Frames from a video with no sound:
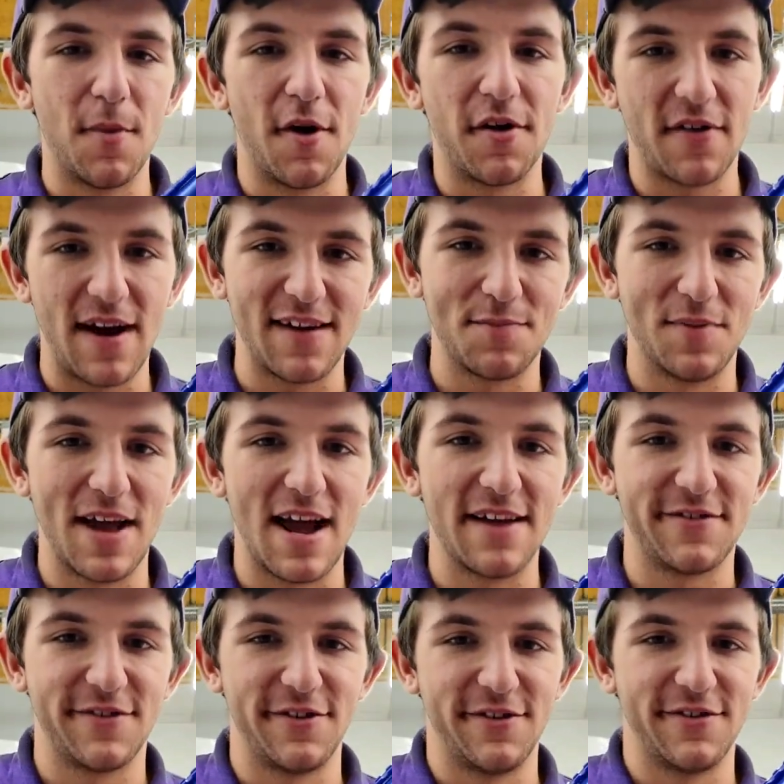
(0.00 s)
motorized
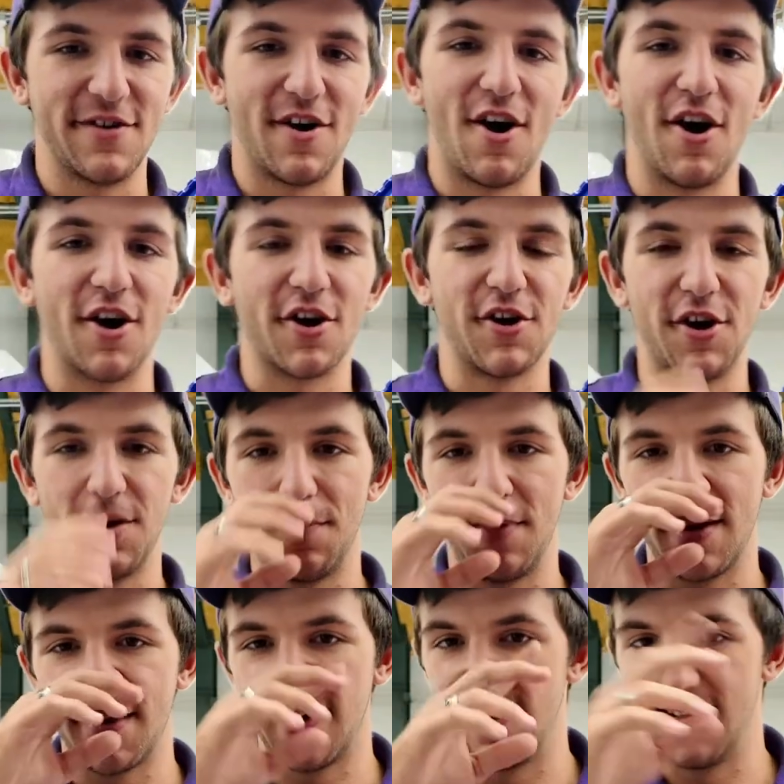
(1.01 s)
blasters are good
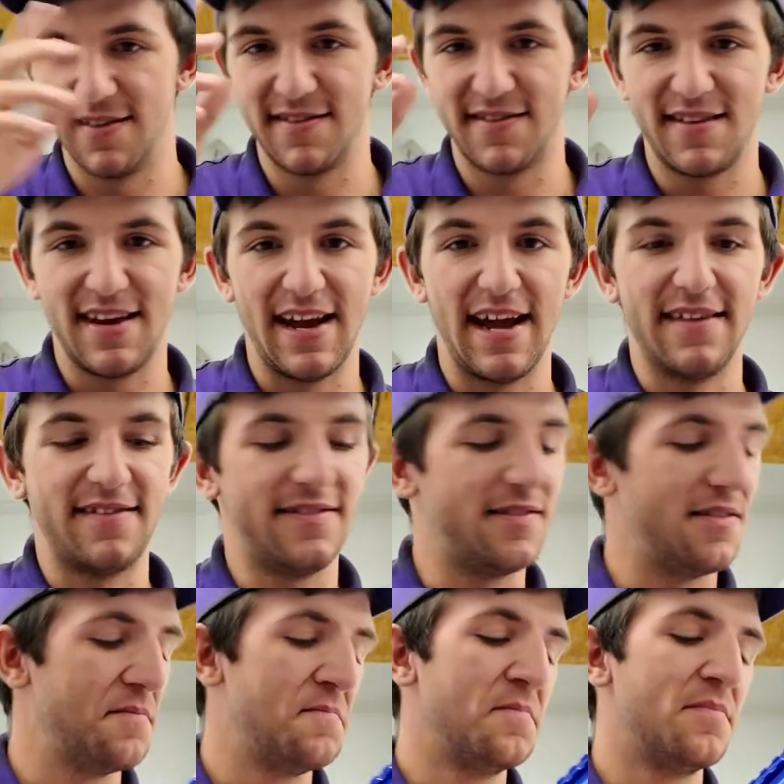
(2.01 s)
because
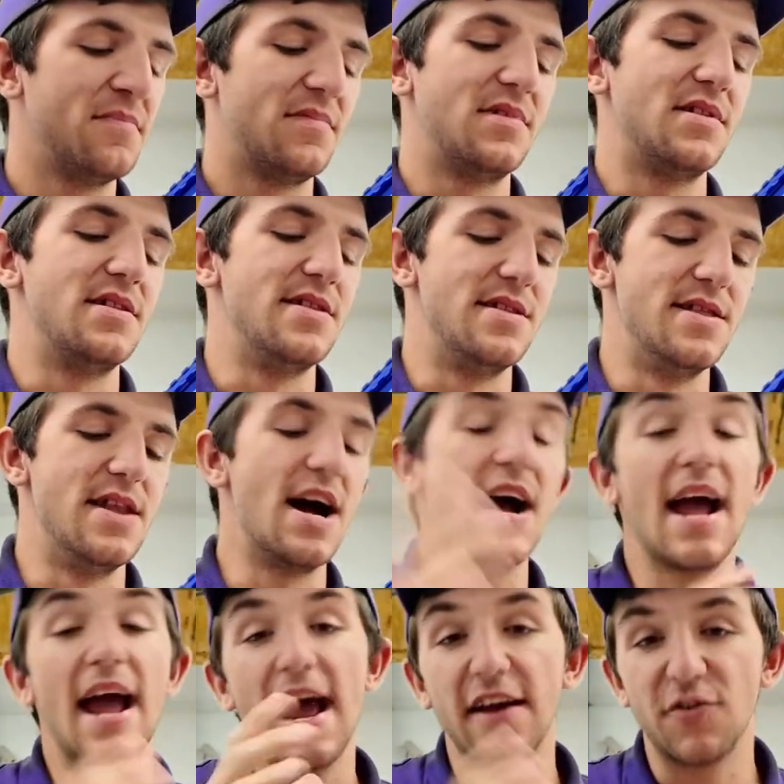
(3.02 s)
it's
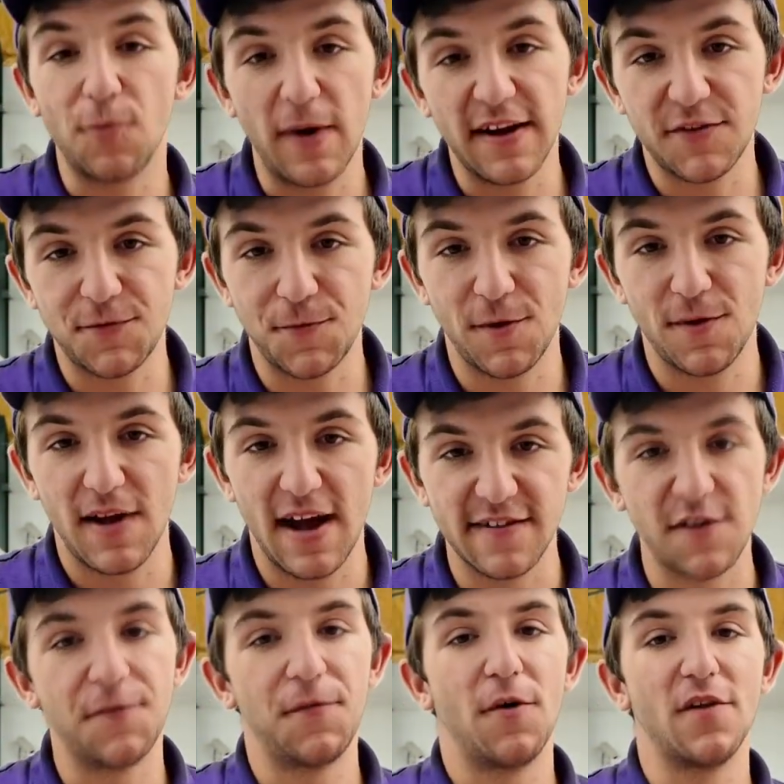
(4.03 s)
not as wasteful
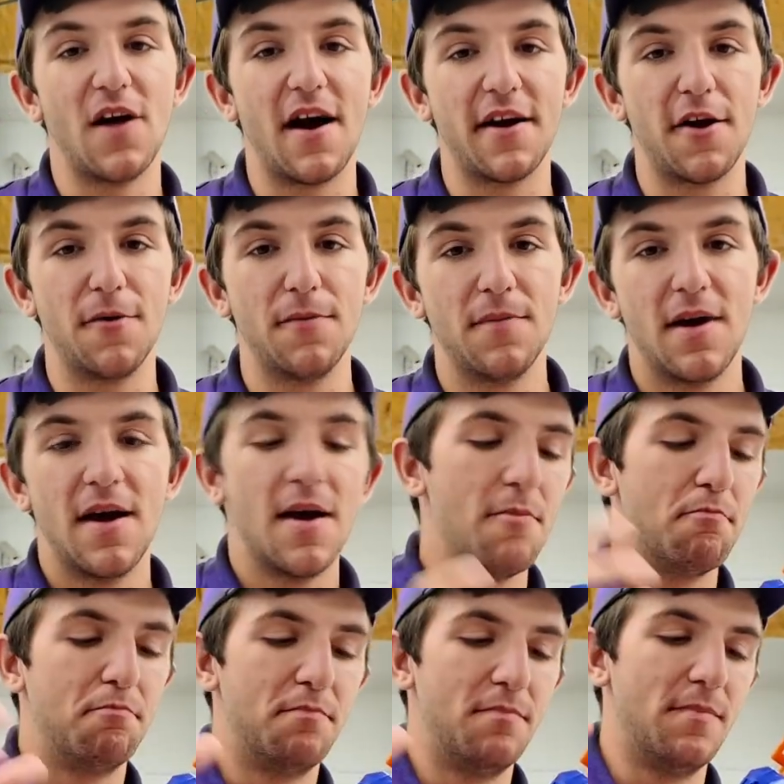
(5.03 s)
as a full auto
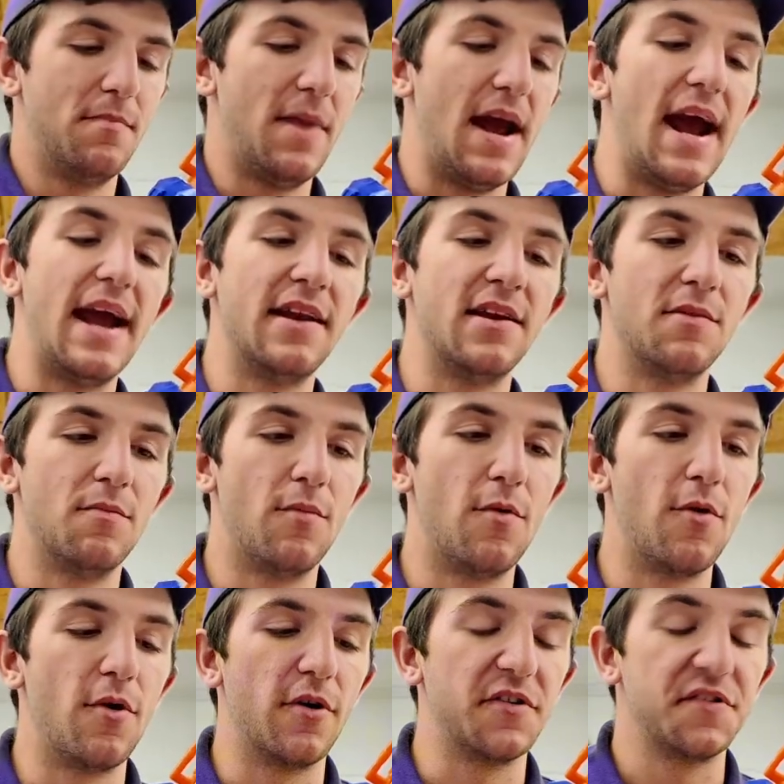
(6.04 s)
and
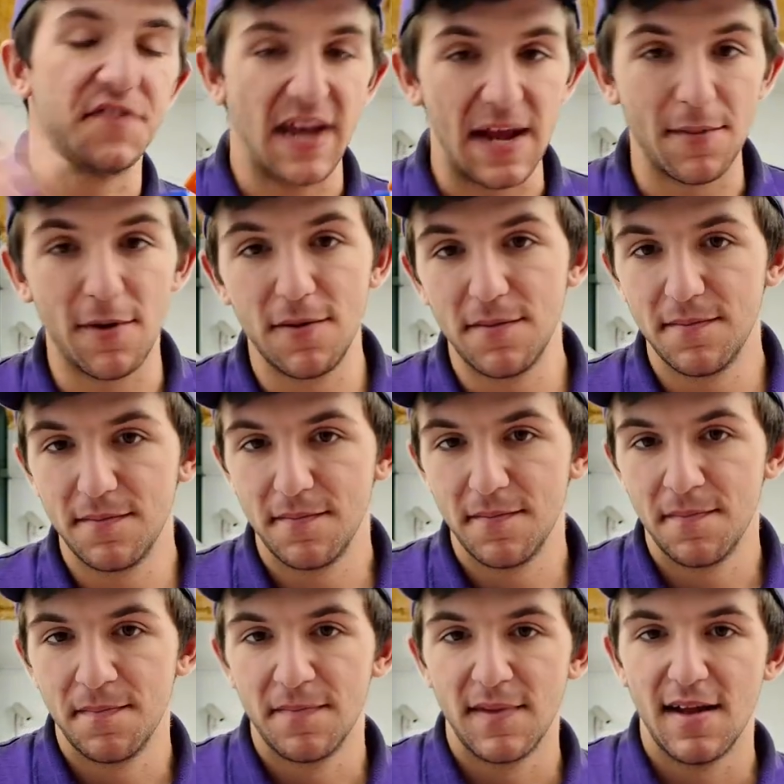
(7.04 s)
more stable,
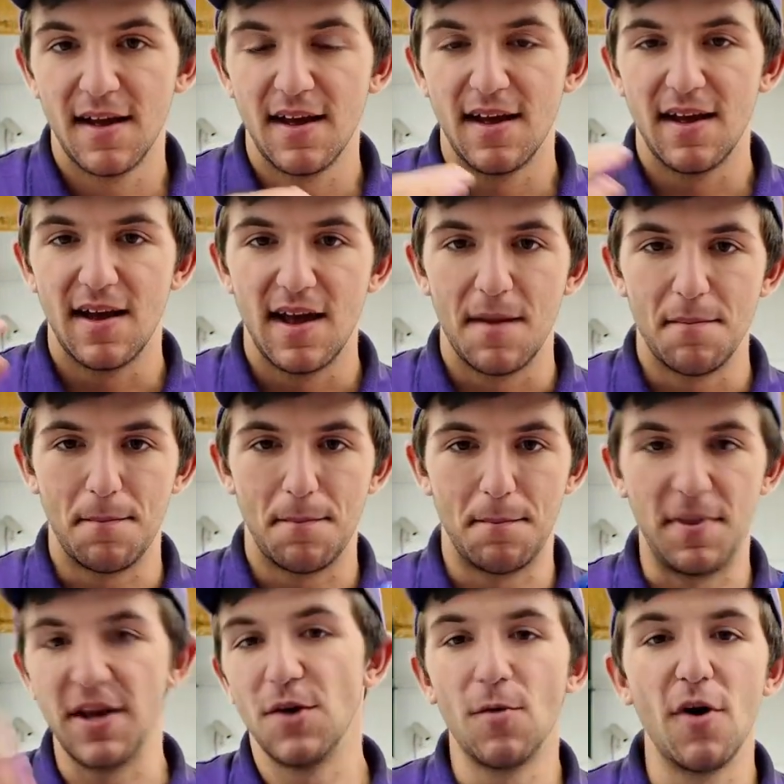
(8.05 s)

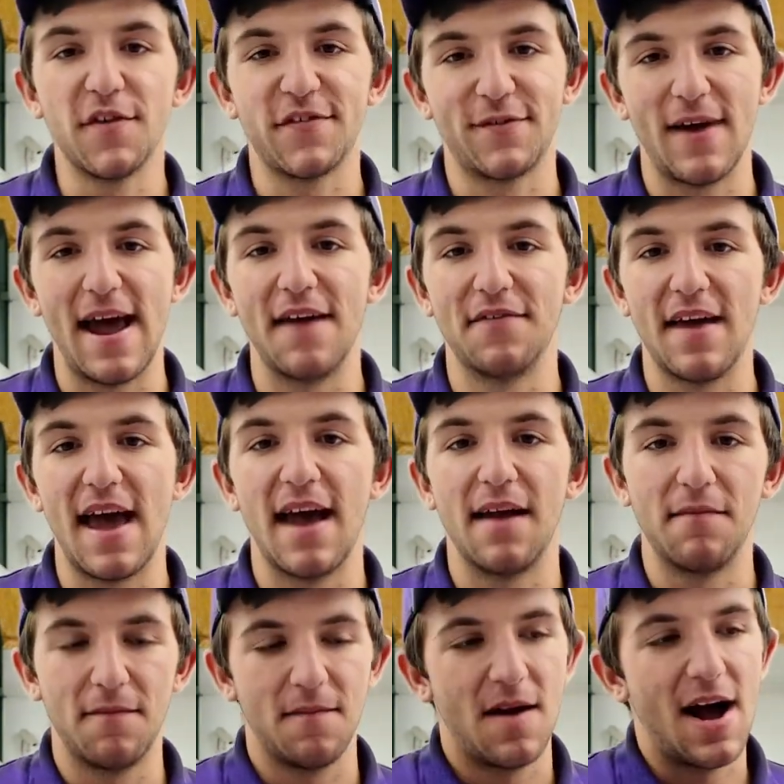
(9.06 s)
but you also have
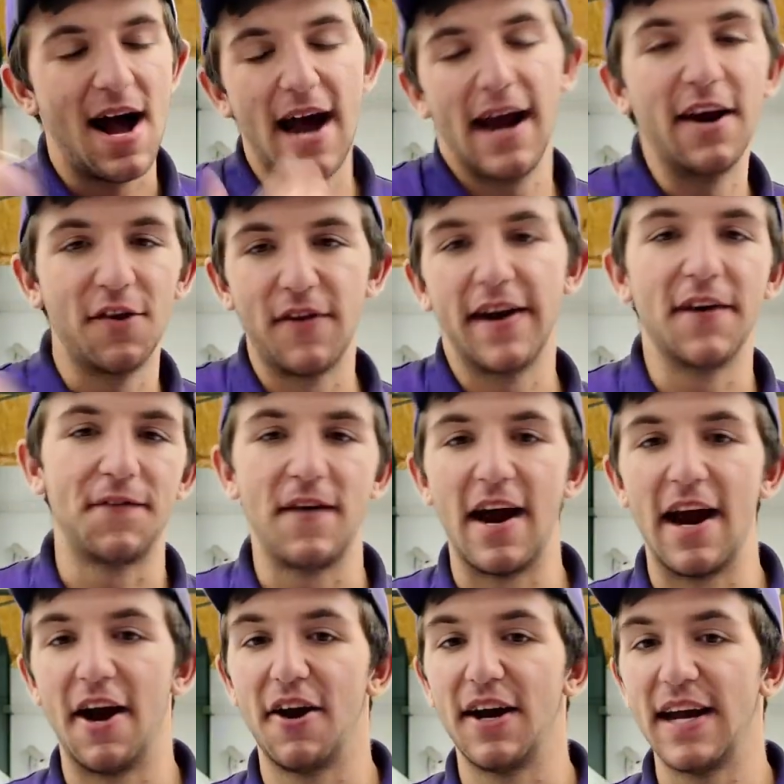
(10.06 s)
that higher rate of
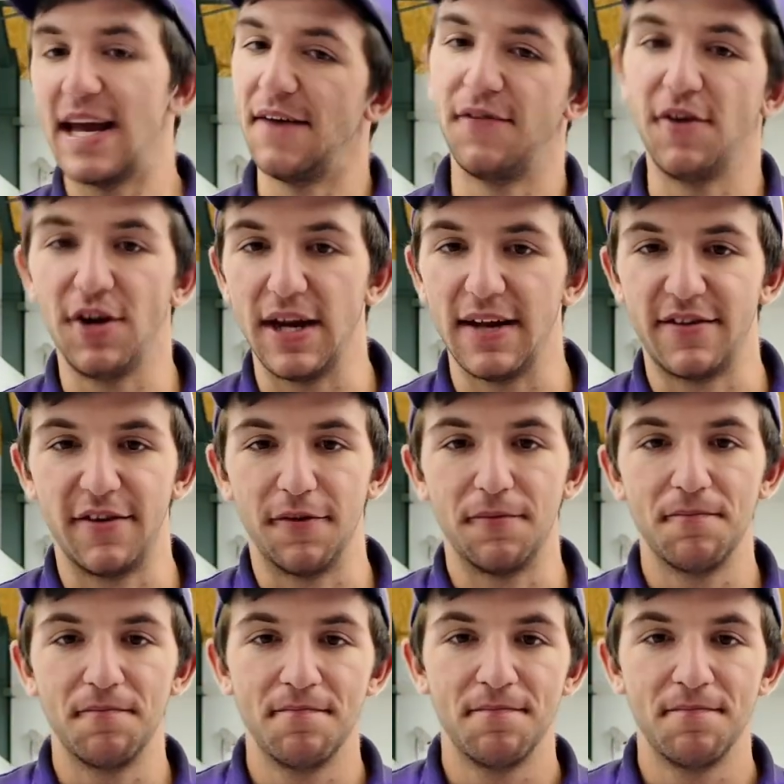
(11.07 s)
fire if you need to.